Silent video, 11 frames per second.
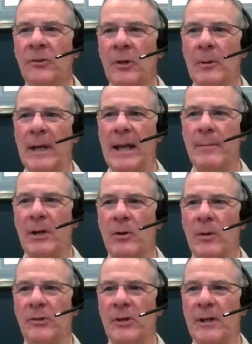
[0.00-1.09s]
So a name and a
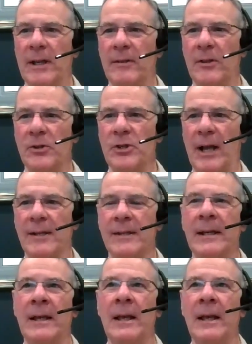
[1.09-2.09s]
question in the chat.